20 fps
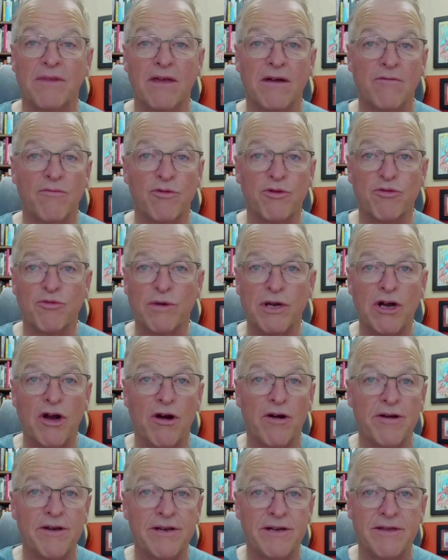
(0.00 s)
with
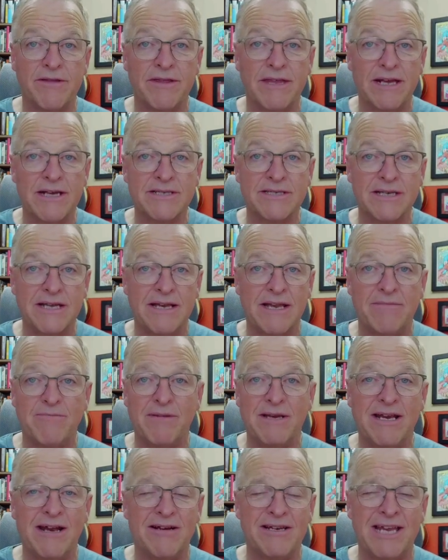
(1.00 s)
regard to things
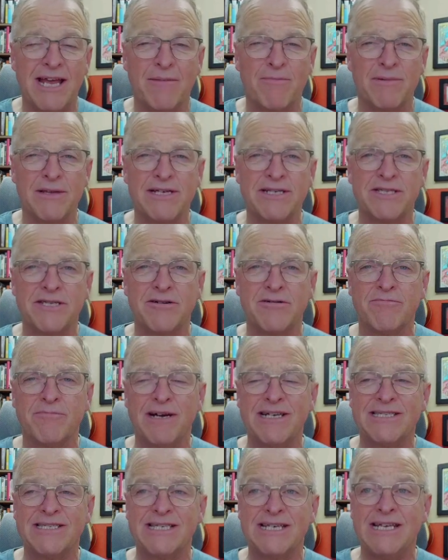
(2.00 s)
that take place here in
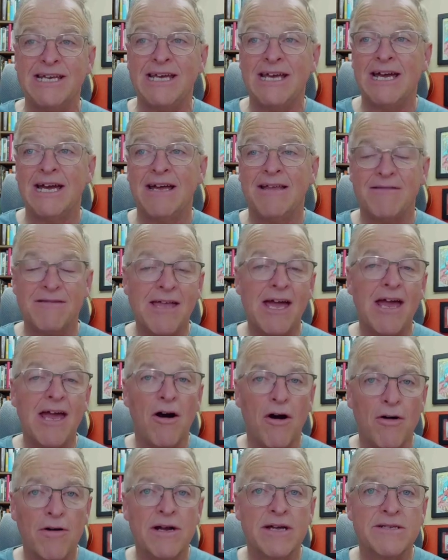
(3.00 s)
my city. They
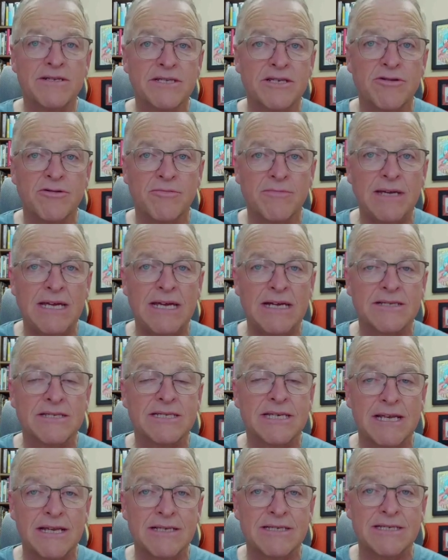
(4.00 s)
all consider me a
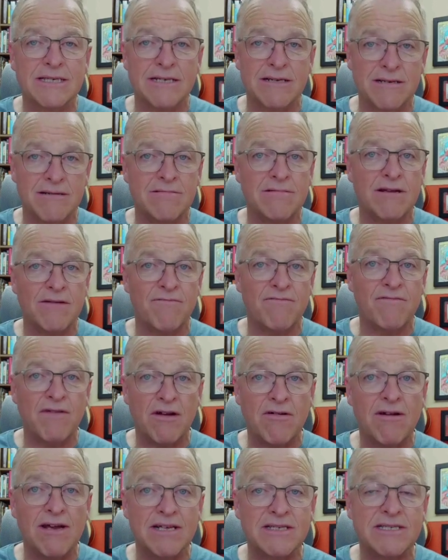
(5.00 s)
citizen on
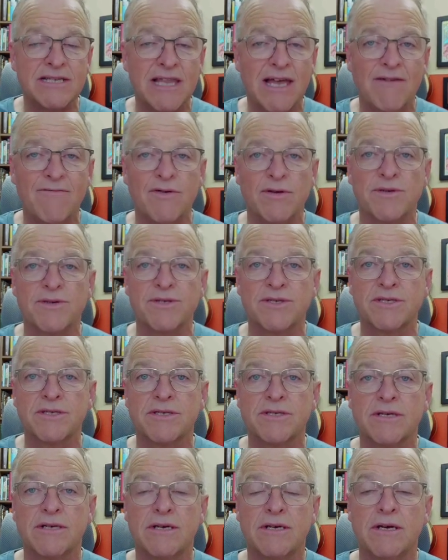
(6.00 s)
various
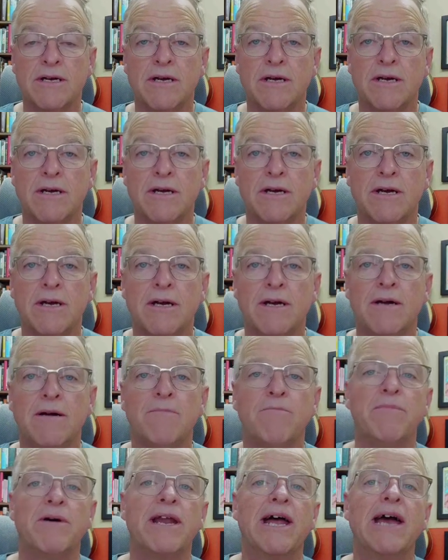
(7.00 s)
levels.
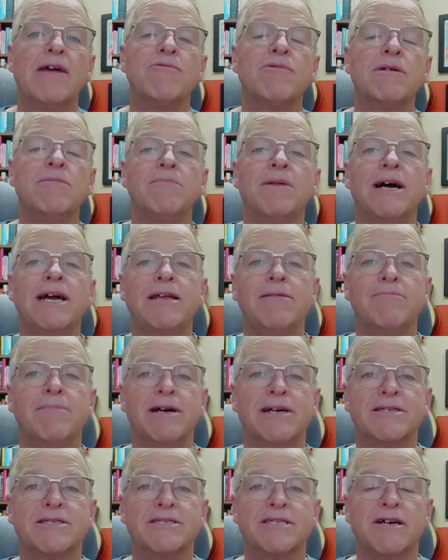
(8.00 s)
But I remind
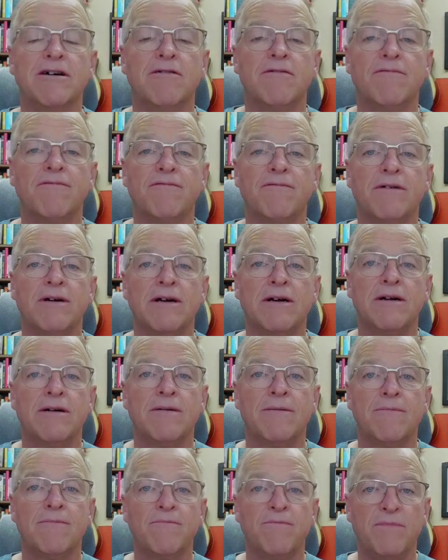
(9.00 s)
myself,
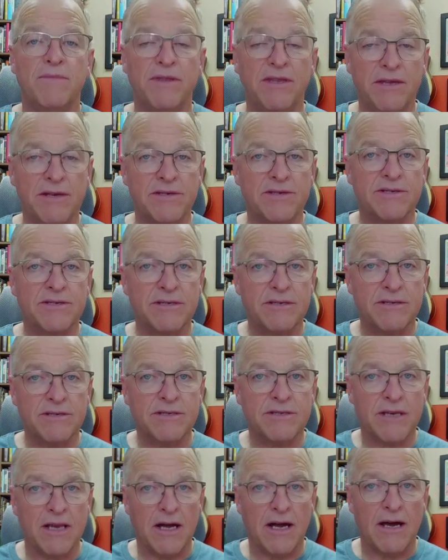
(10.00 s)
this
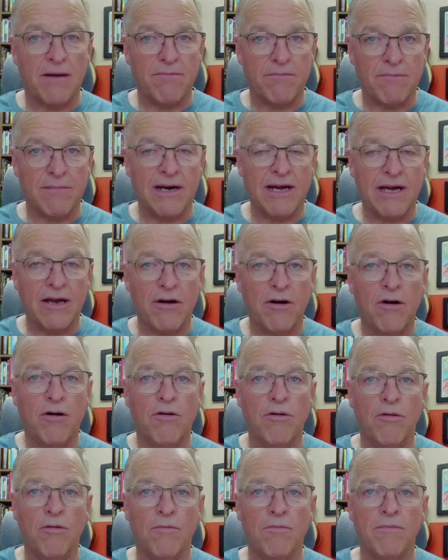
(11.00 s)
is not my
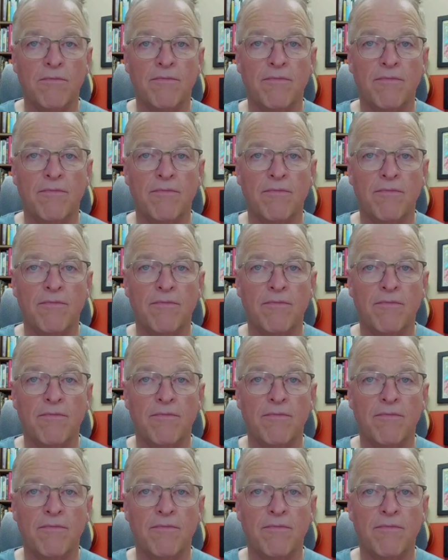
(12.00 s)
home.